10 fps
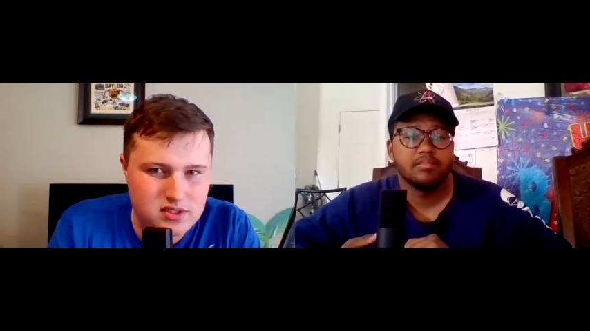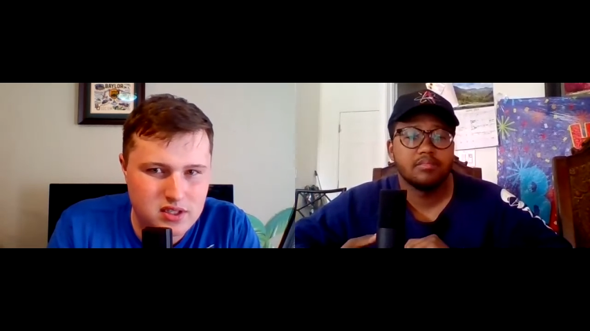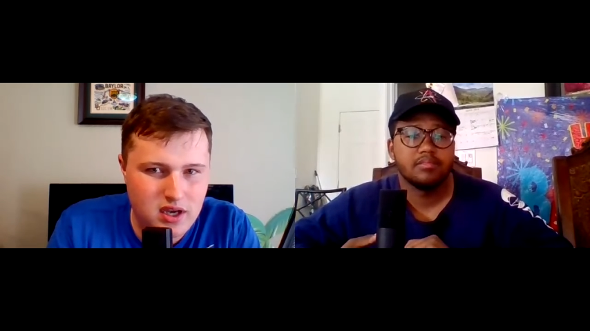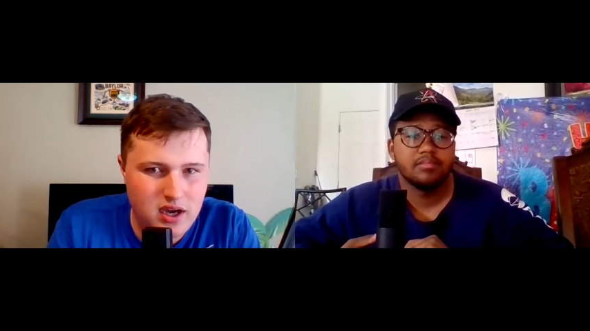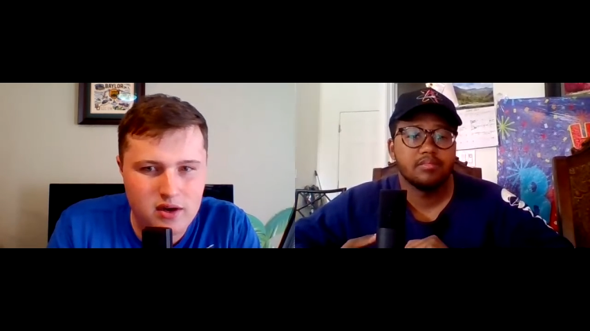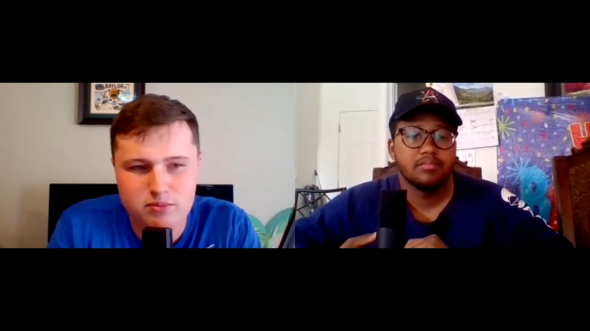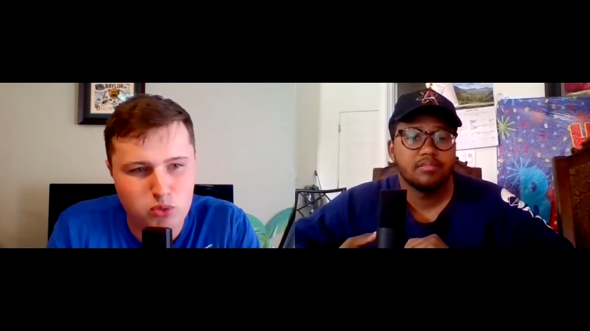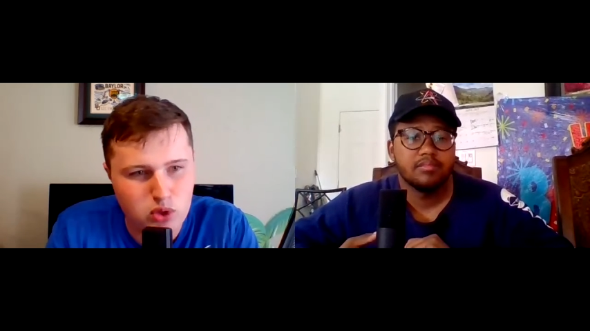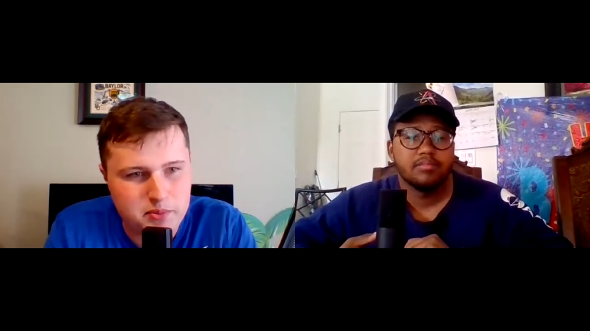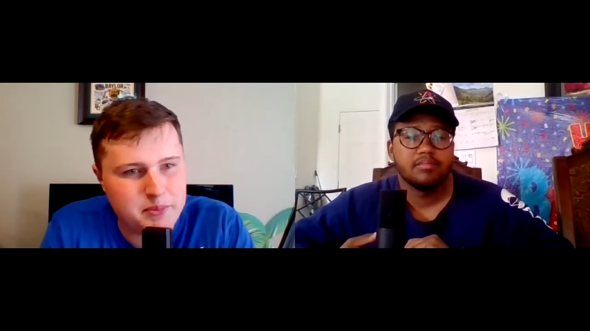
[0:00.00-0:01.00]
Speaker 1: see
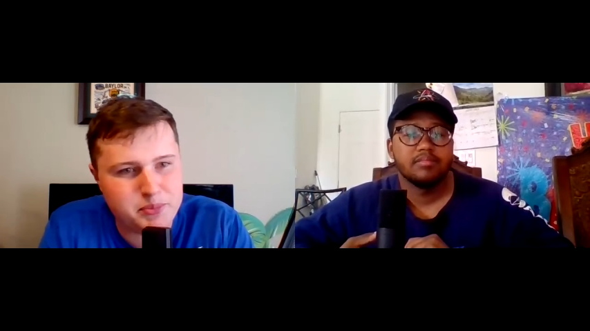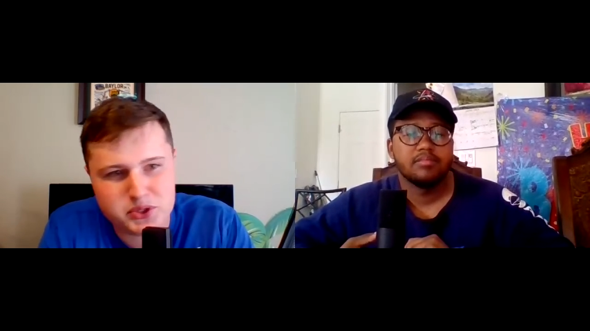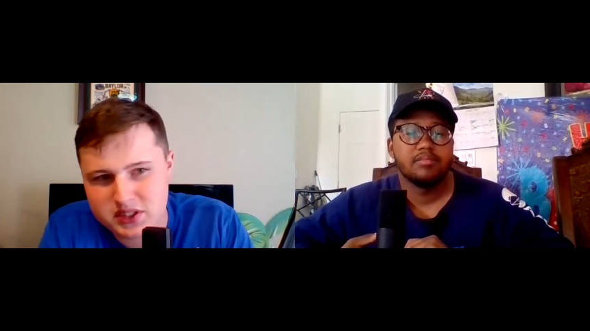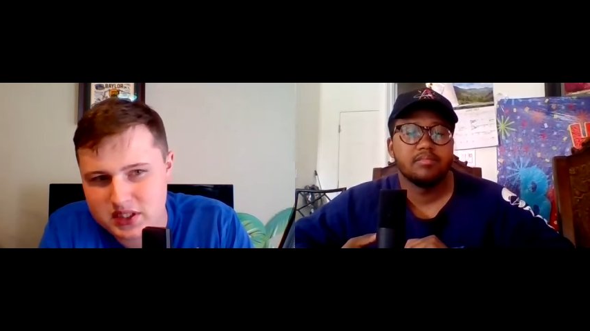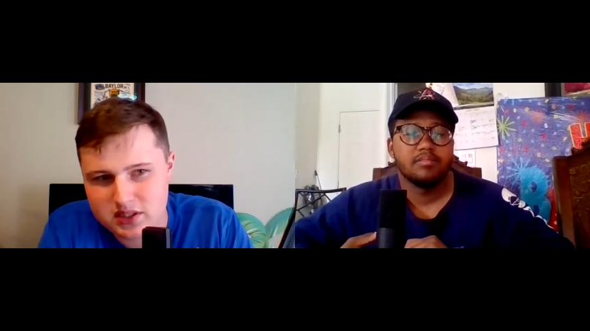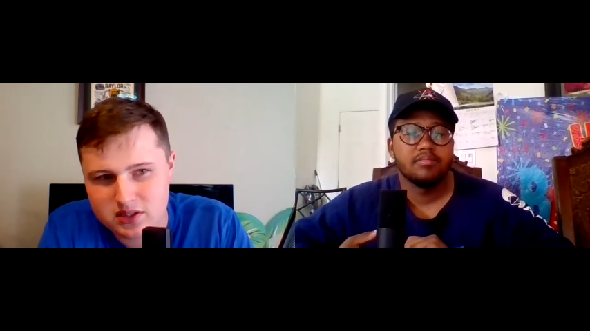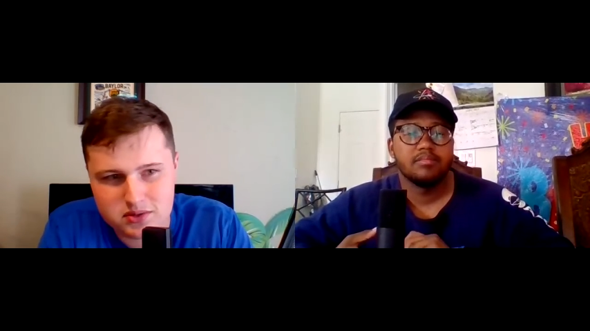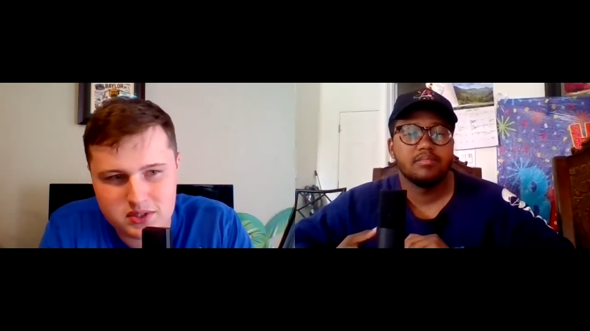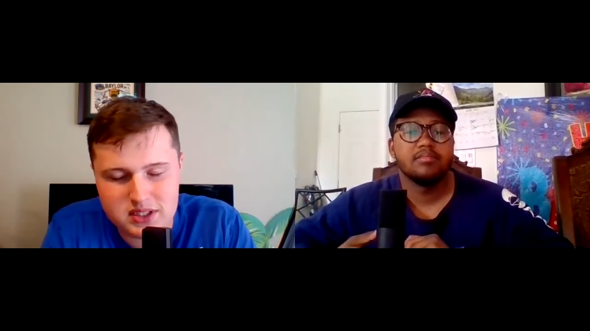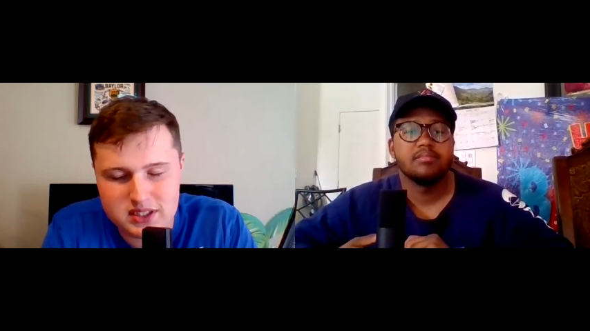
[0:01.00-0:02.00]
how more people see
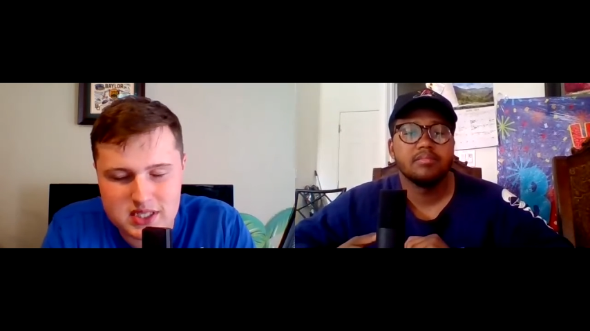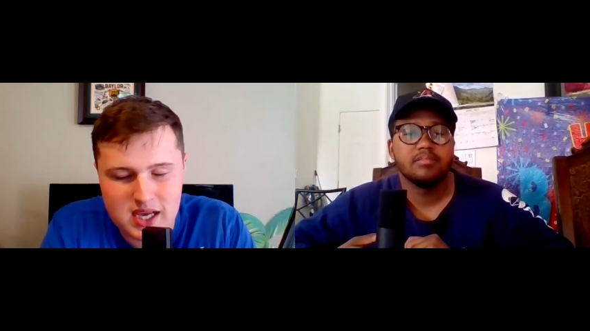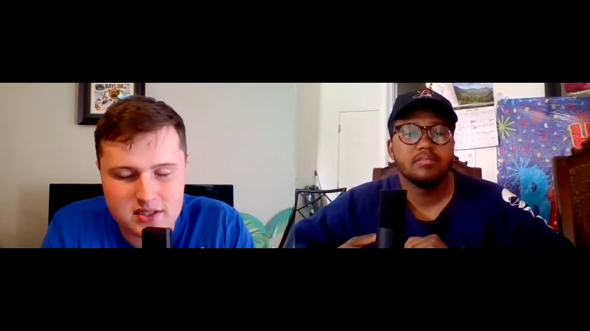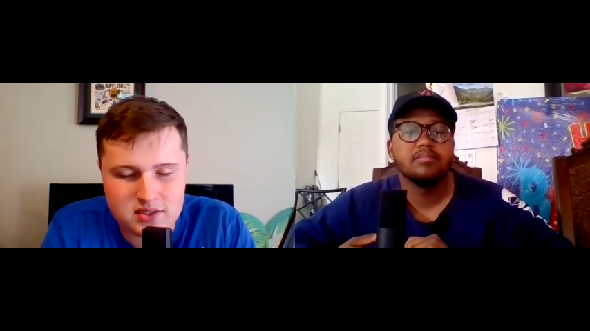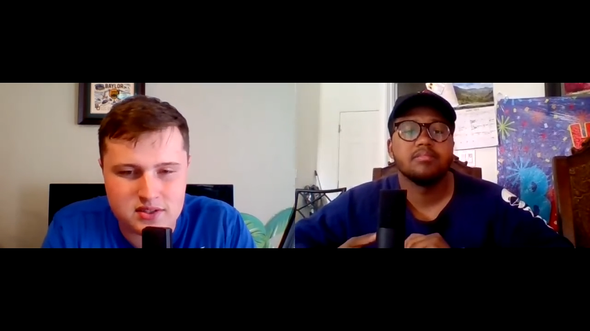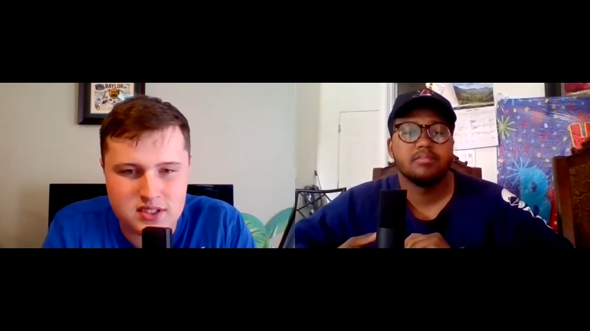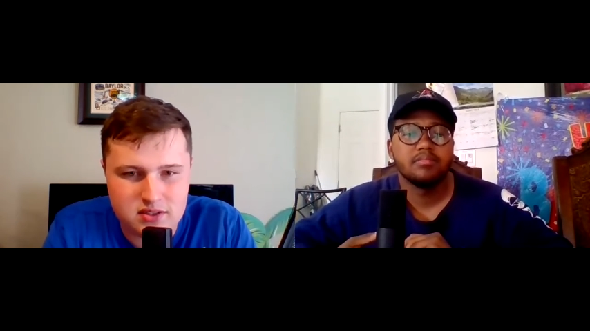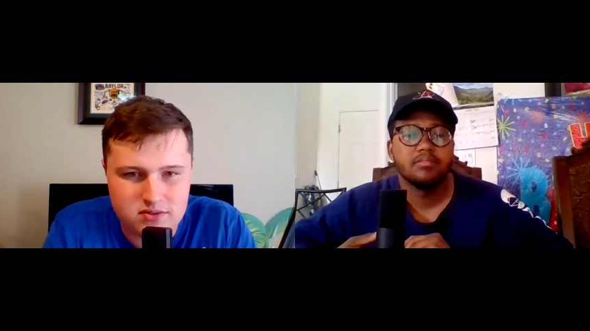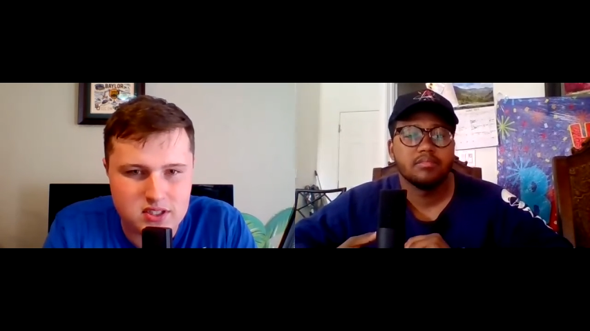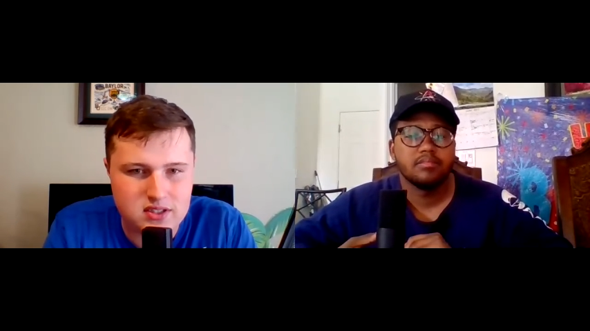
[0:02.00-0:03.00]
those these guys on
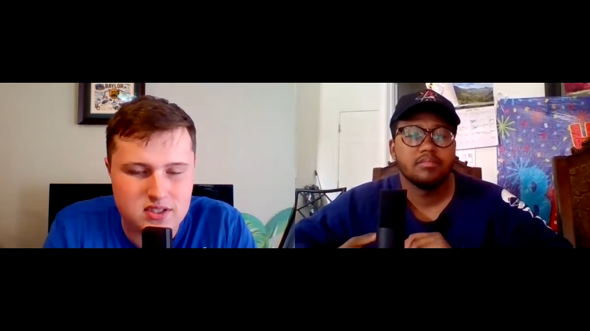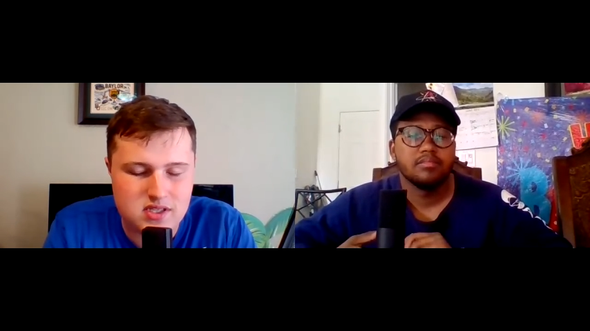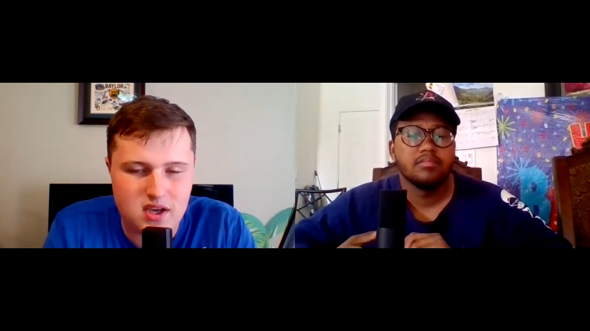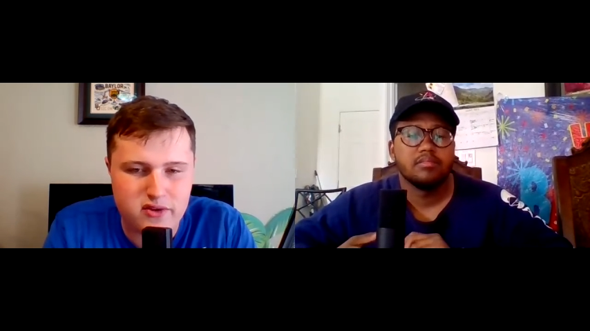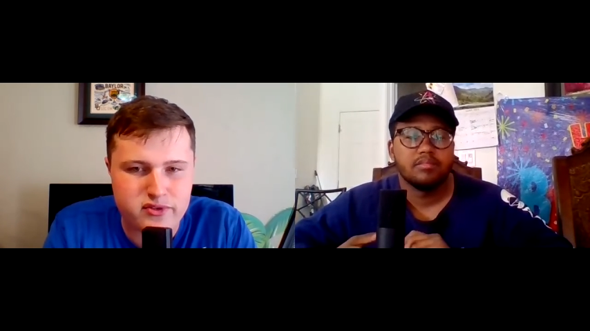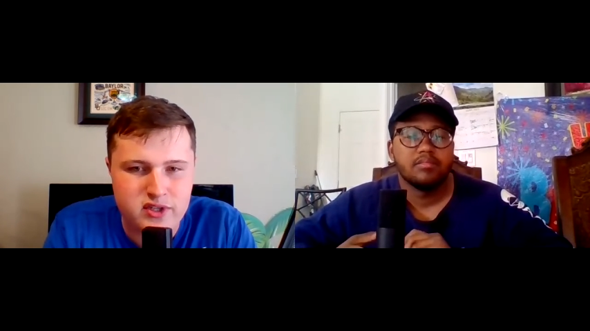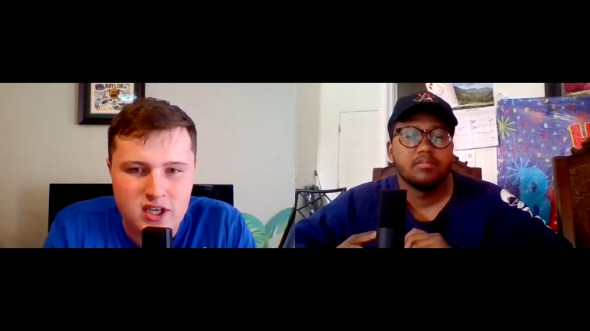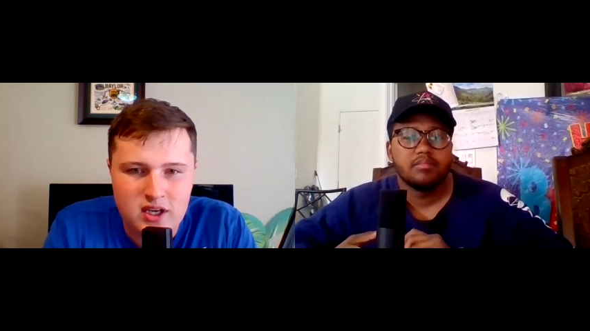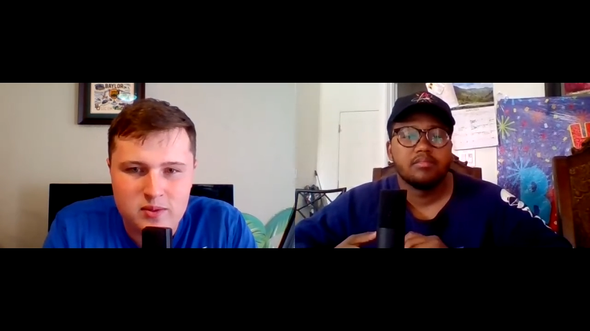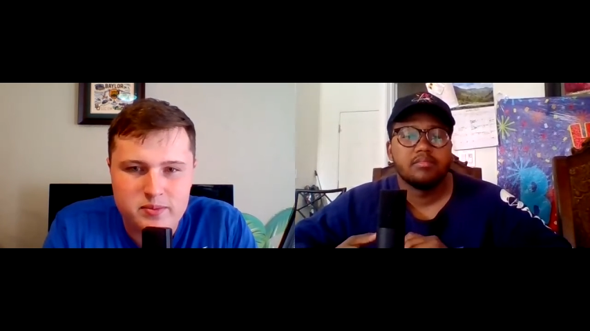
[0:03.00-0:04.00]
TV and stuff.
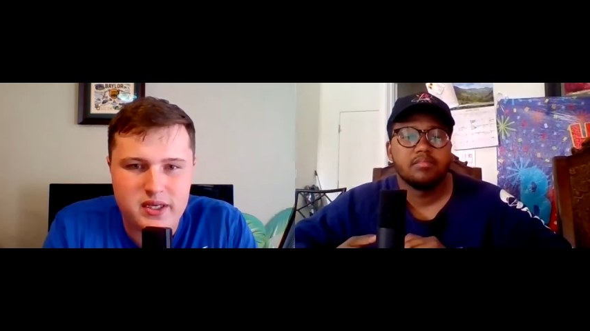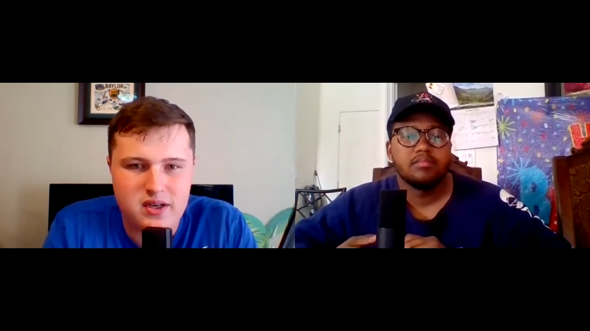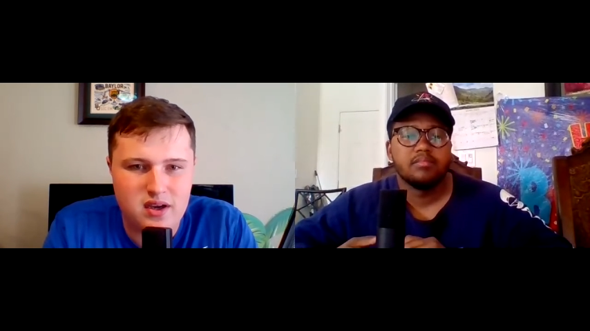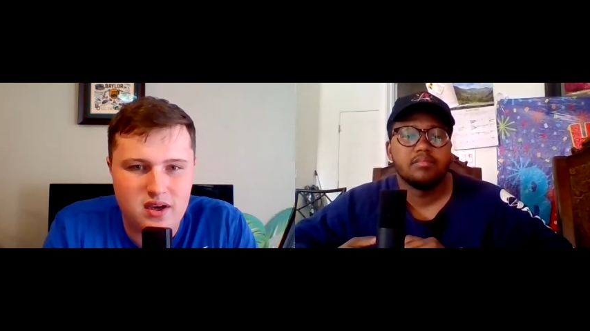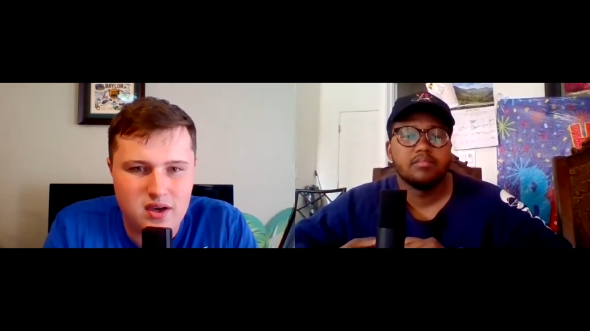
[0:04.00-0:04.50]
But